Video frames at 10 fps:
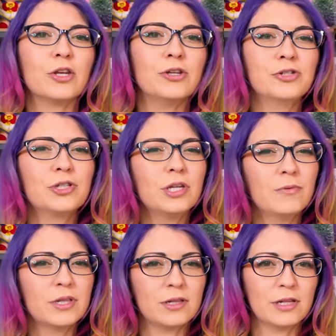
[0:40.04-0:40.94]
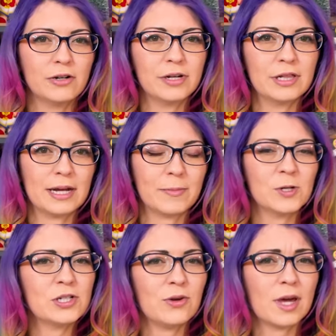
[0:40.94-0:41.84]
Usually with Glitter glitter and
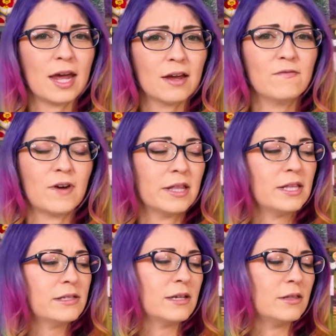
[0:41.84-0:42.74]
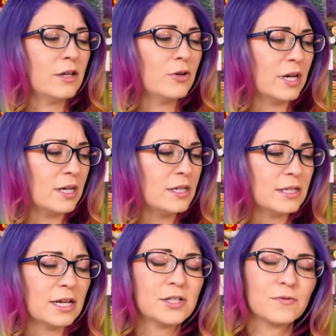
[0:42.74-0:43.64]
glamours, you can find these in the United
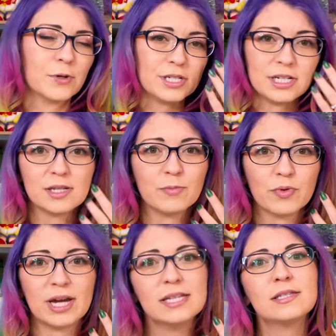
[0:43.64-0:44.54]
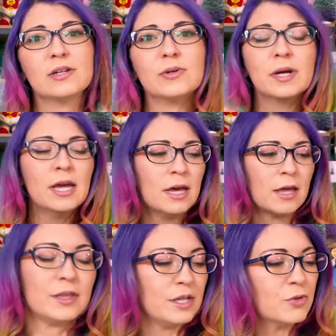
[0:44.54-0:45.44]
States for a decent price. So
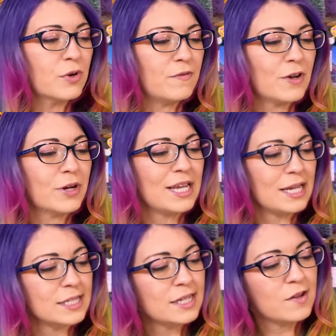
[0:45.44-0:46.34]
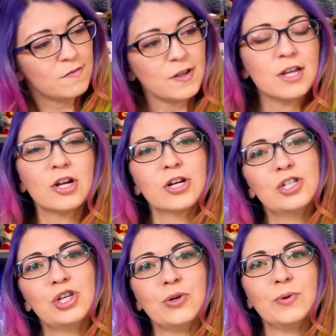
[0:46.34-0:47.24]
these are a very easy figure
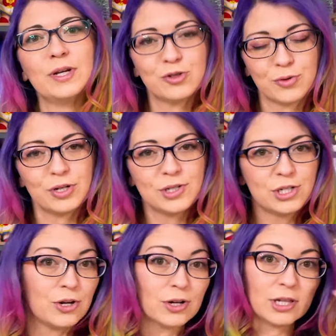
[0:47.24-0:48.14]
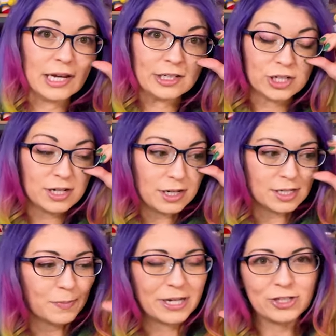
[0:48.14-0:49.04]
to introduce to your collection,
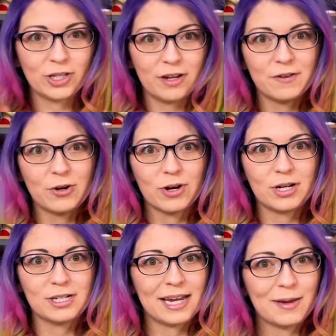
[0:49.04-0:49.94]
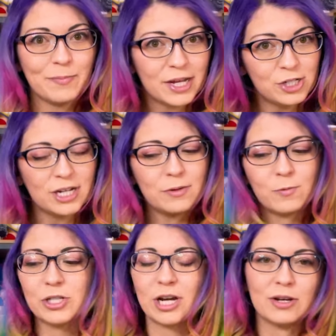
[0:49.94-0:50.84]
especially if you're on a tight budget,
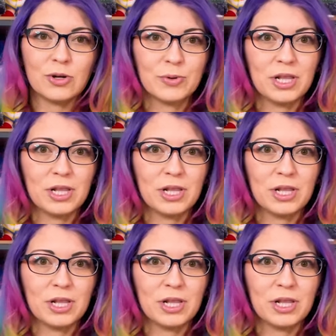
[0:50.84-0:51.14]
which I know a